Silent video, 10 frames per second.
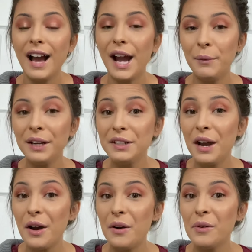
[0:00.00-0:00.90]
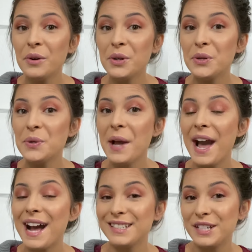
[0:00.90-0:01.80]
I want to know who
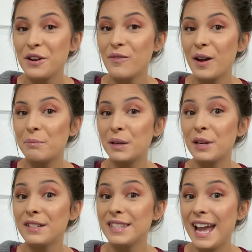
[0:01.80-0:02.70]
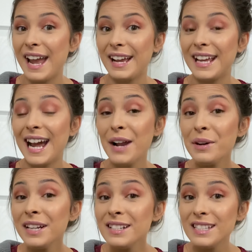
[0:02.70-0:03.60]
has a November birthday and I
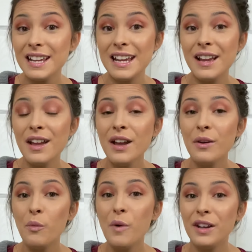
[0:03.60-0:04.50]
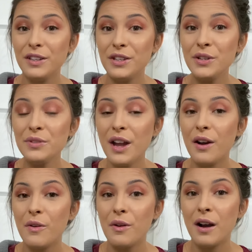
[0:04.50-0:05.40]
want to see what you
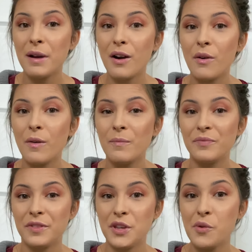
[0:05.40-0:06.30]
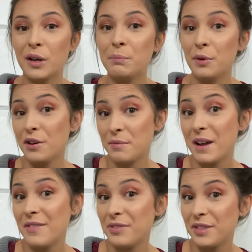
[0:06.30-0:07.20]
know about your birth
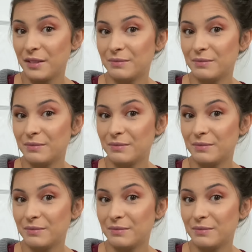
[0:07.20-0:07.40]
month.